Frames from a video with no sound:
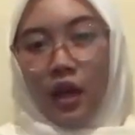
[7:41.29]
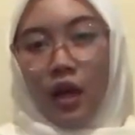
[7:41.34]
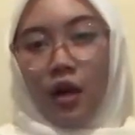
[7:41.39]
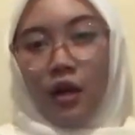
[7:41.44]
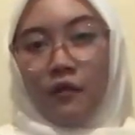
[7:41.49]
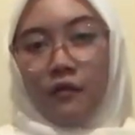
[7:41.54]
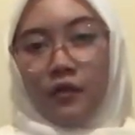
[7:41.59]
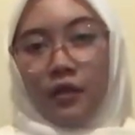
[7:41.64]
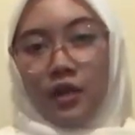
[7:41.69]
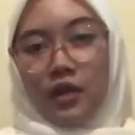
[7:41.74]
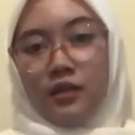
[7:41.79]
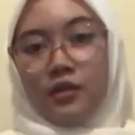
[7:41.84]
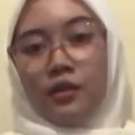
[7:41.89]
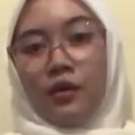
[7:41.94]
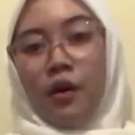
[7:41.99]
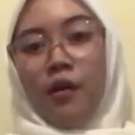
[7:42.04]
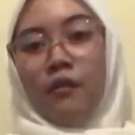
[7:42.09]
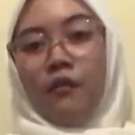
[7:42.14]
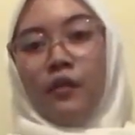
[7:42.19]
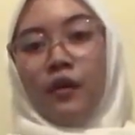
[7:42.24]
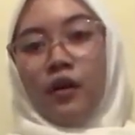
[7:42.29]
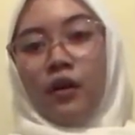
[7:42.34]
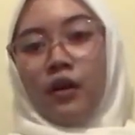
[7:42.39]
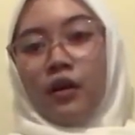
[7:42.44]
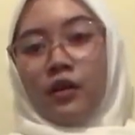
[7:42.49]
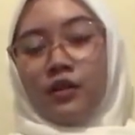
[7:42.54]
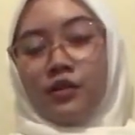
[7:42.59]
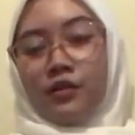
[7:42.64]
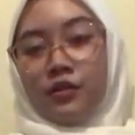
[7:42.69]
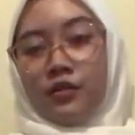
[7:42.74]
First, for
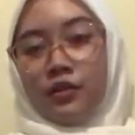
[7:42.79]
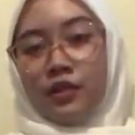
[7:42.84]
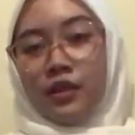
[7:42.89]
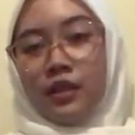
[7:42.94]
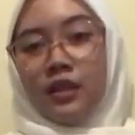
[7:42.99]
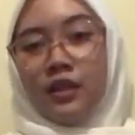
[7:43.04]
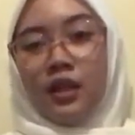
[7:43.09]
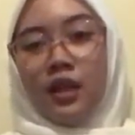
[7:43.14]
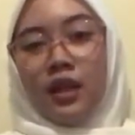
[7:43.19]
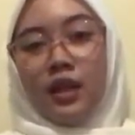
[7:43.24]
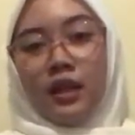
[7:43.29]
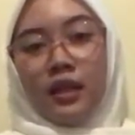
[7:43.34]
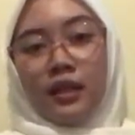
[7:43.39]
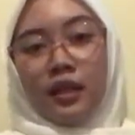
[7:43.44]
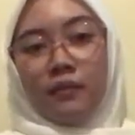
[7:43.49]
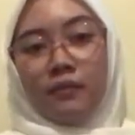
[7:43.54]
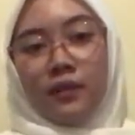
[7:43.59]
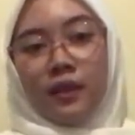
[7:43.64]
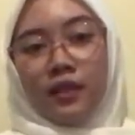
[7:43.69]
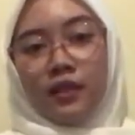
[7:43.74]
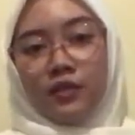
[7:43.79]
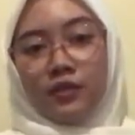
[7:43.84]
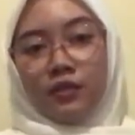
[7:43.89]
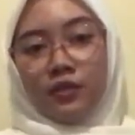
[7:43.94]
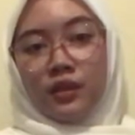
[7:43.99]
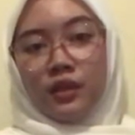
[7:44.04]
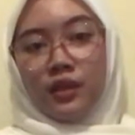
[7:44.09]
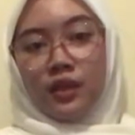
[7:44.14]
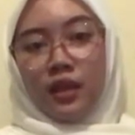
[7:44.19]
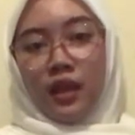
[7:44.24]
student, namely
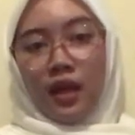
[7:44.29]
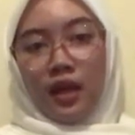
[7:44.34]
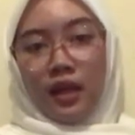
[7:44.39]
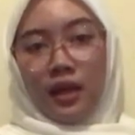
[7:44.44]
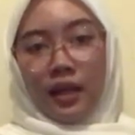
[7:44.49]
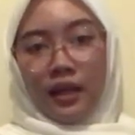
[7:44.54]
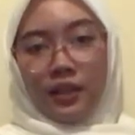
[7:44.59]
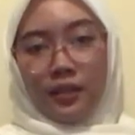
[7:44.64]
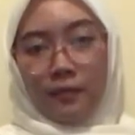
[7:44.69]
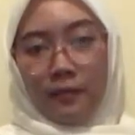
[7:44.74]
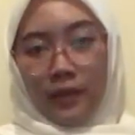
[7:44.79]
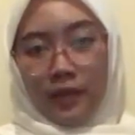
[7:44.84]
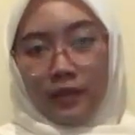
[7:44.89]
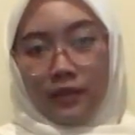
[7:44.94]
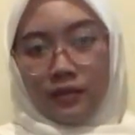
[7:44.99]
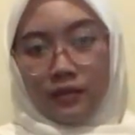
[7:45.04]
students are expected